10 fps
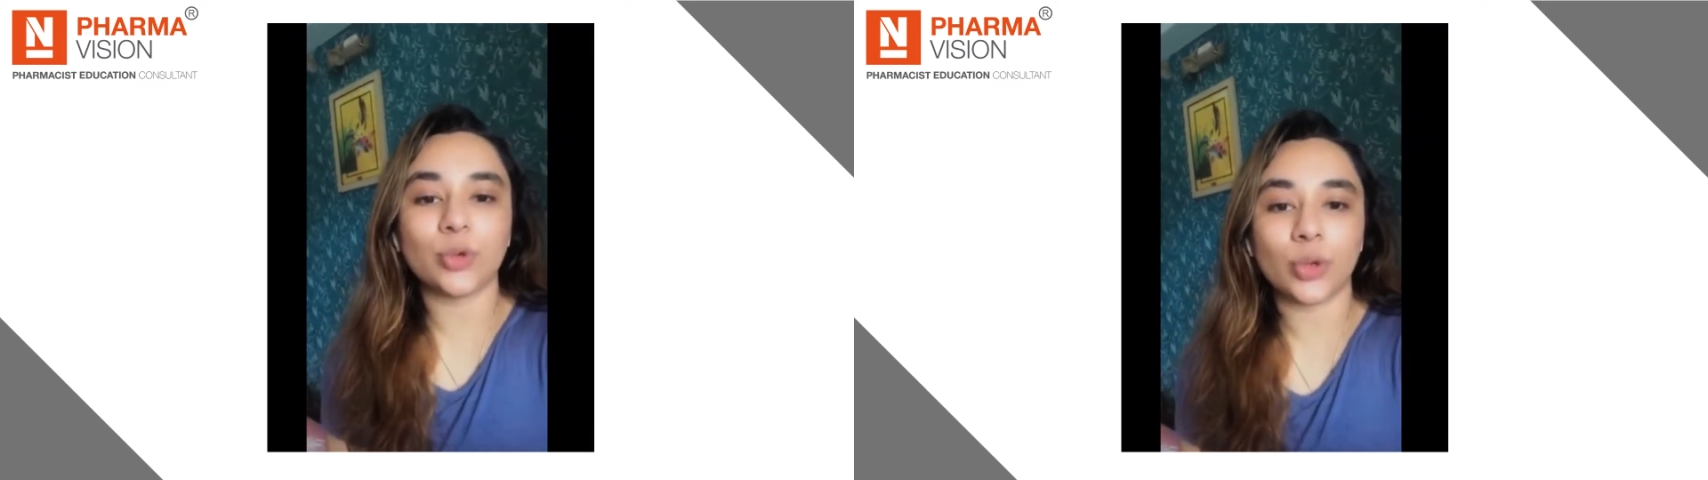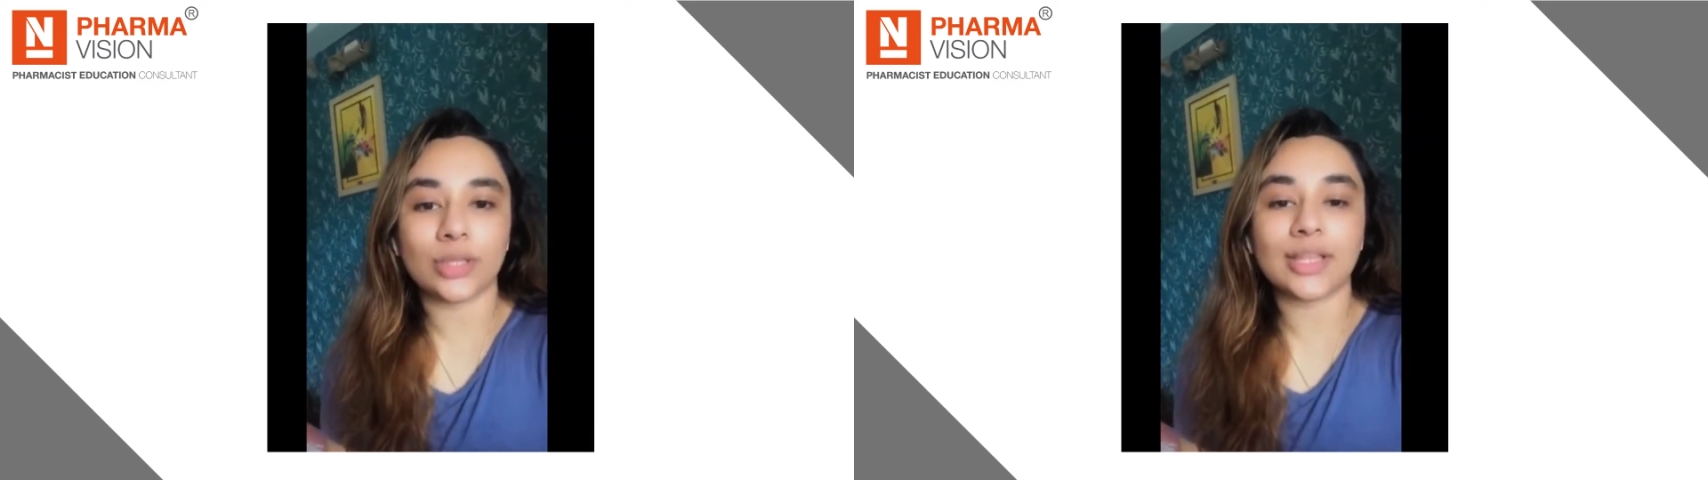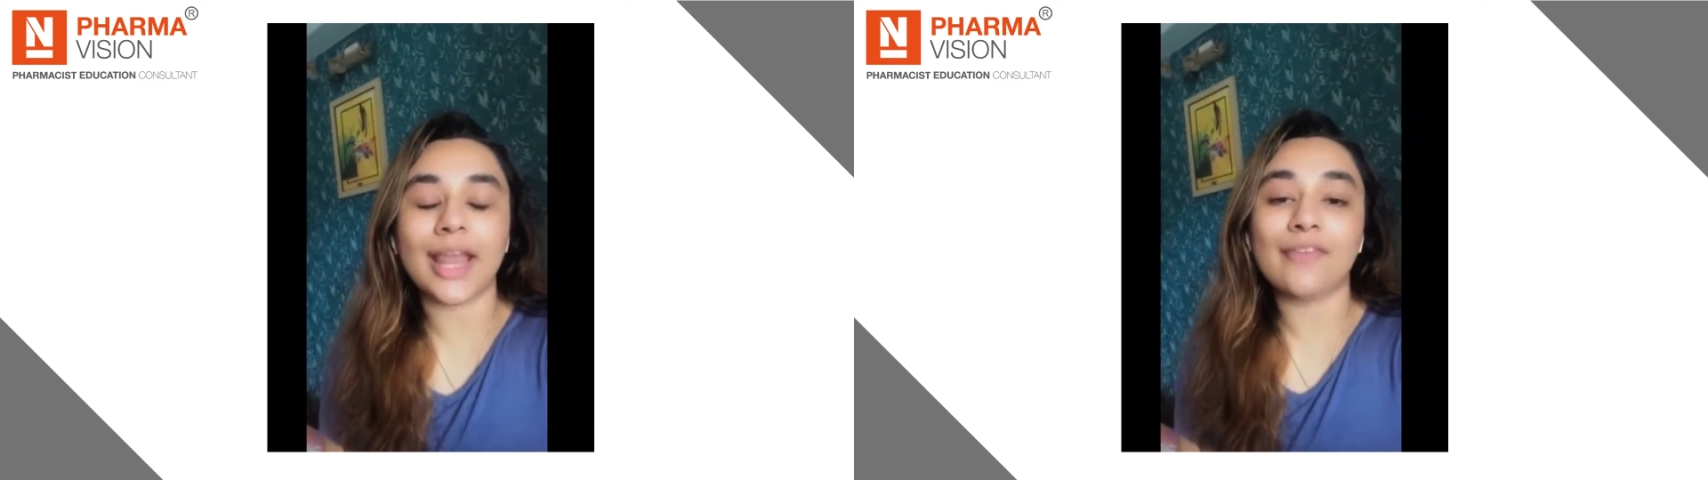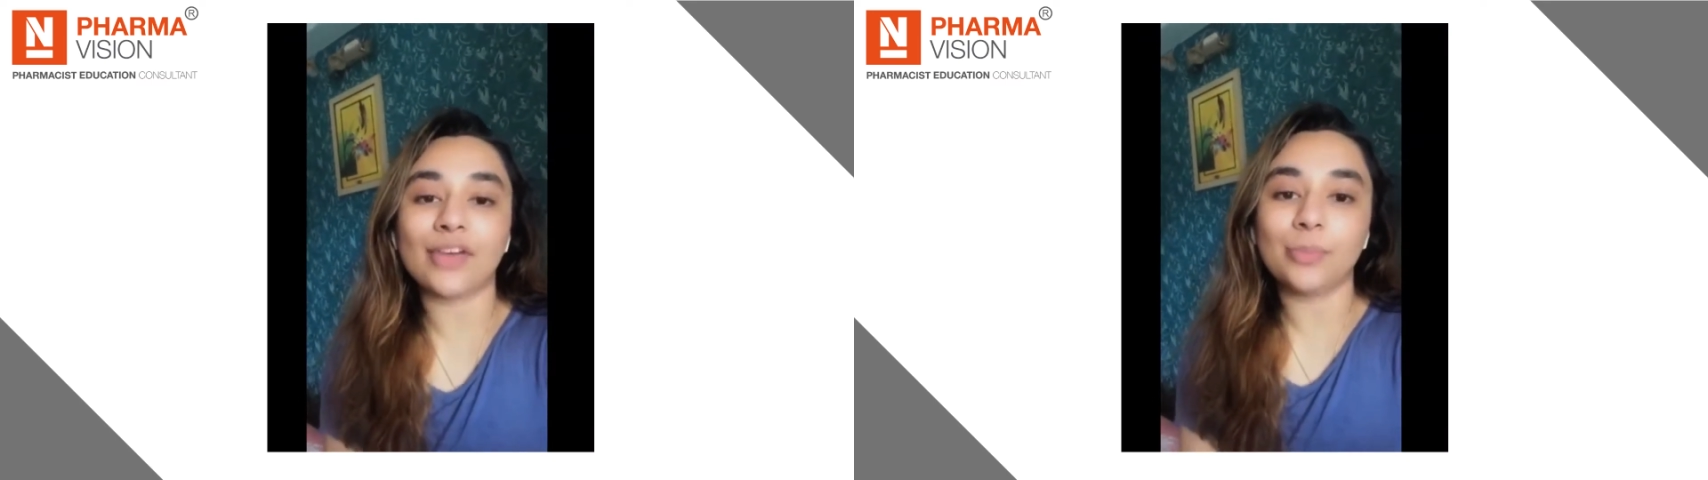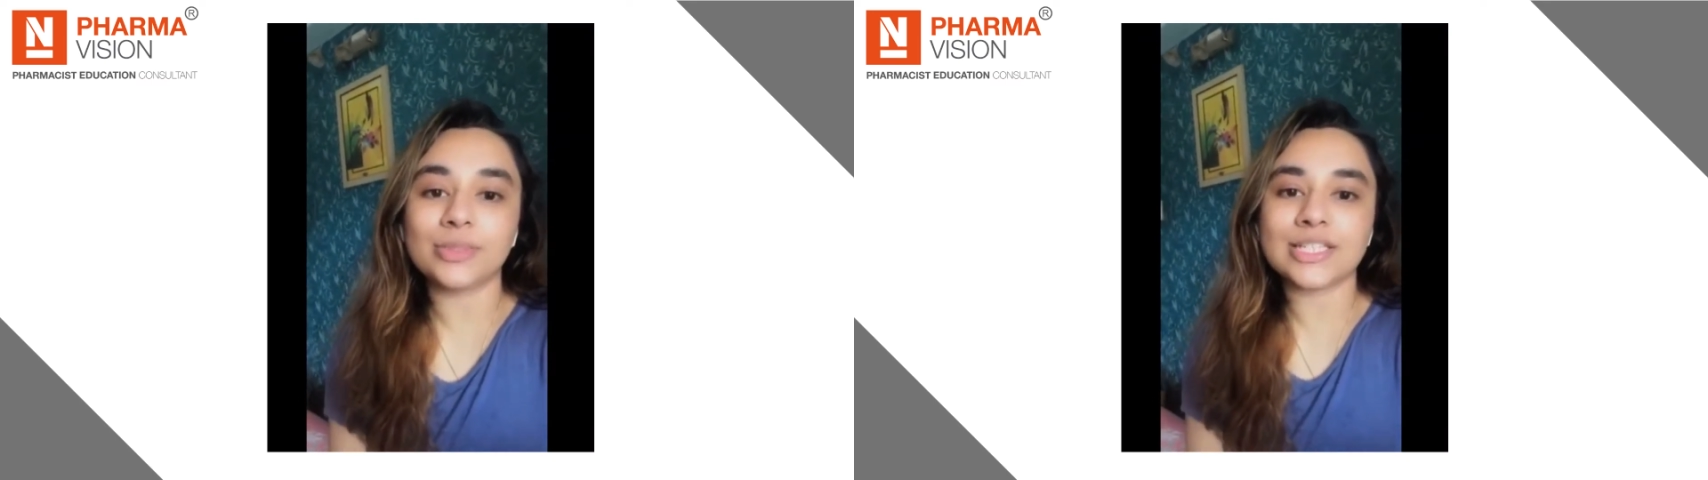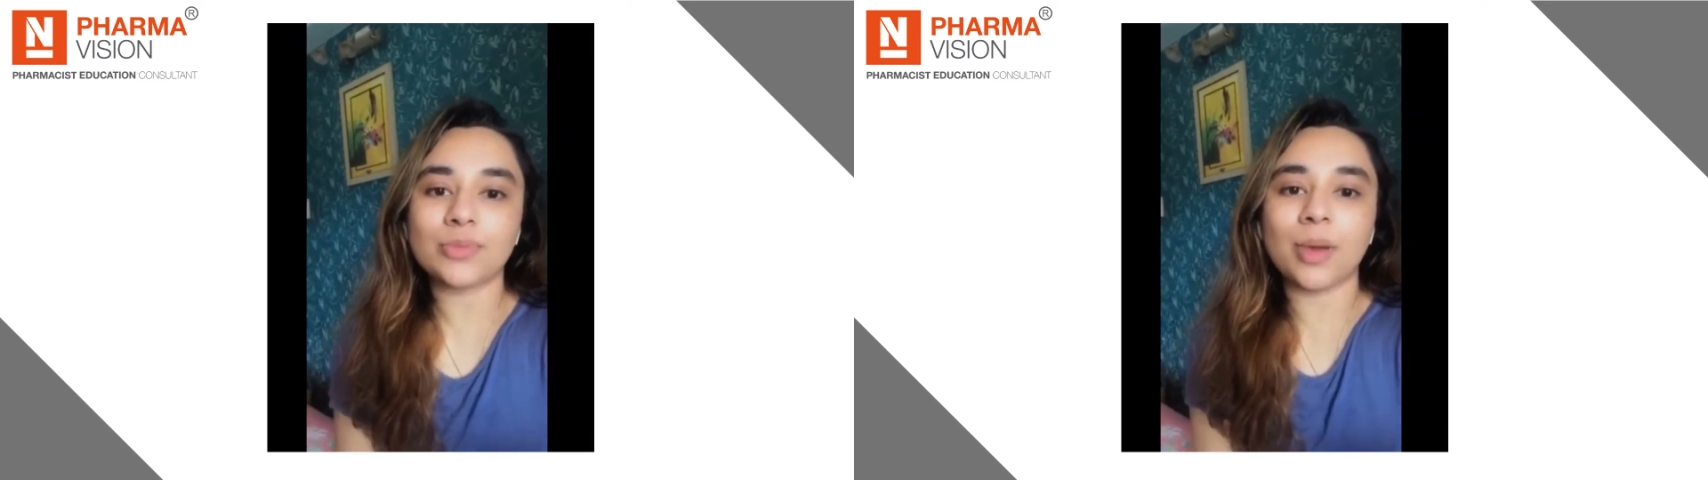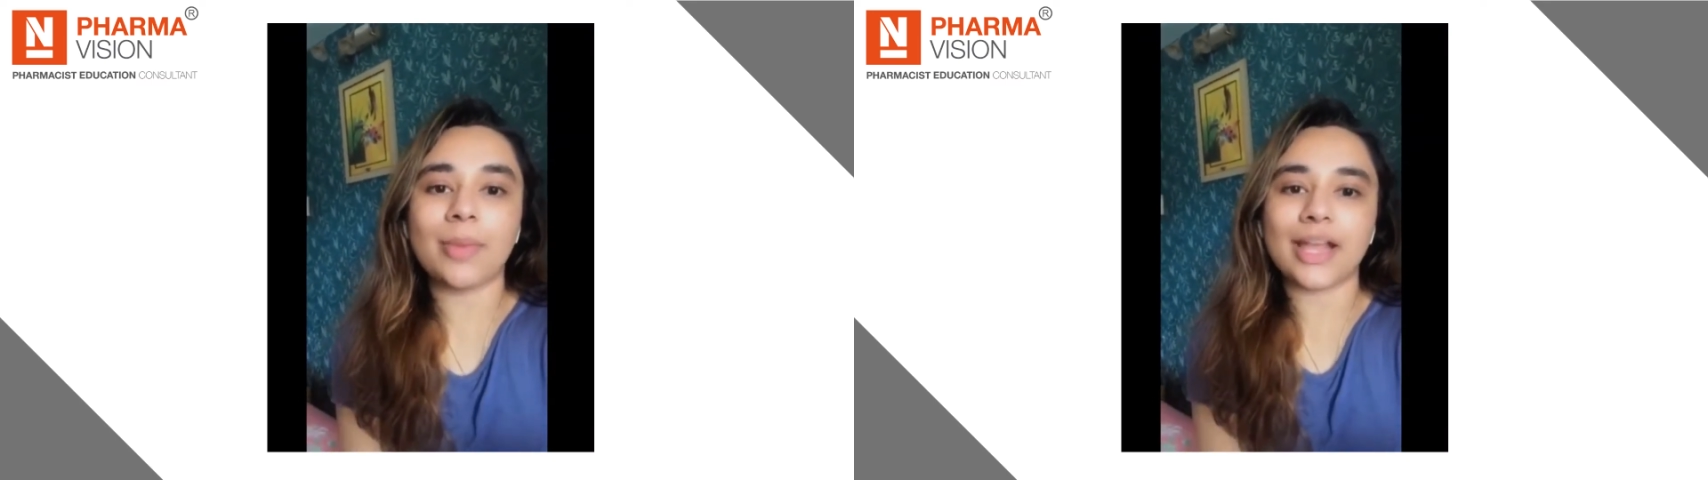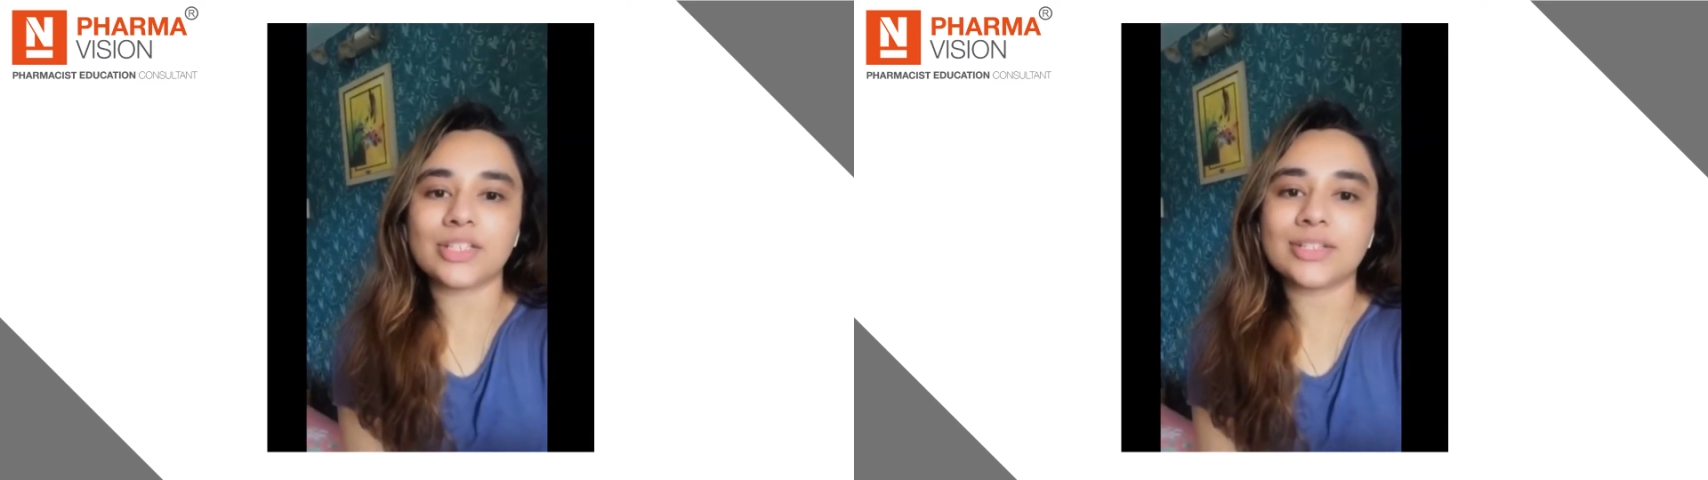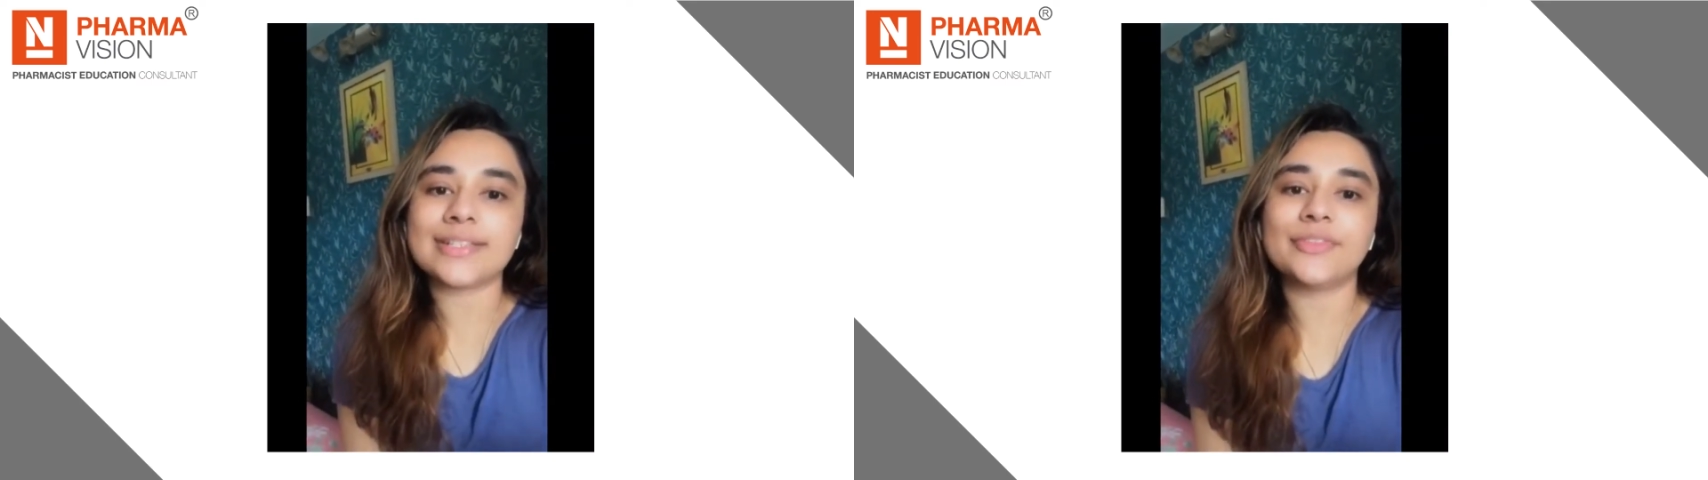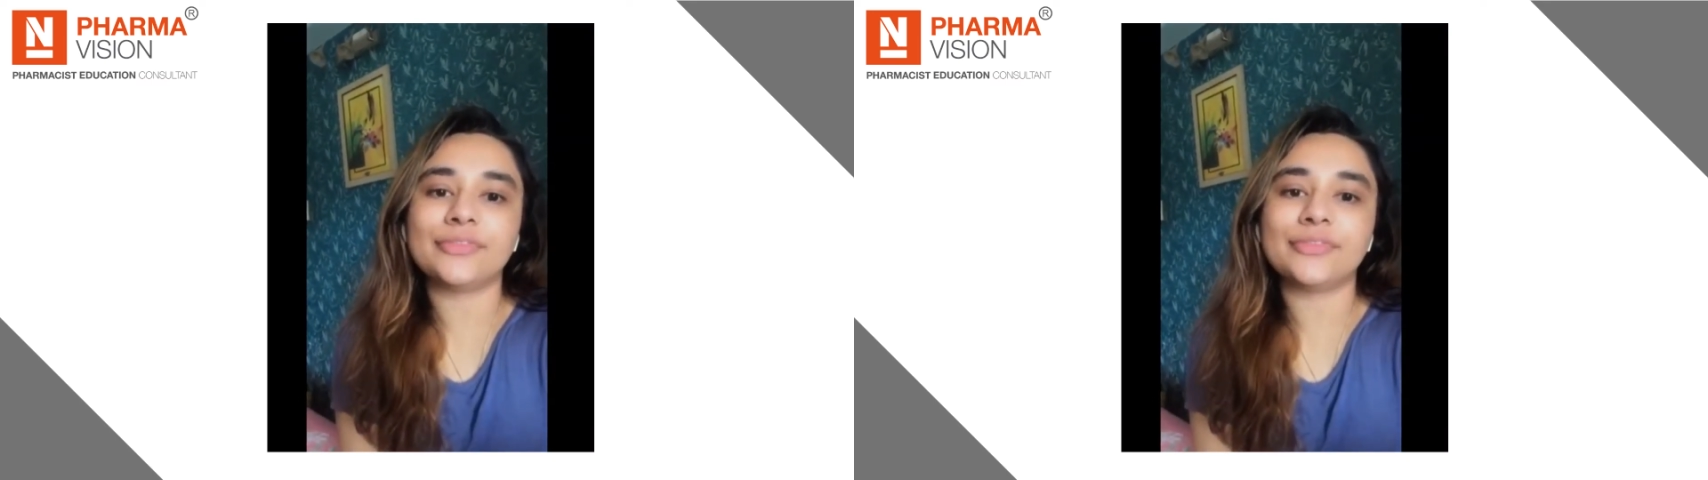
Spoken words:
Purohit and I have completed my bachelor's in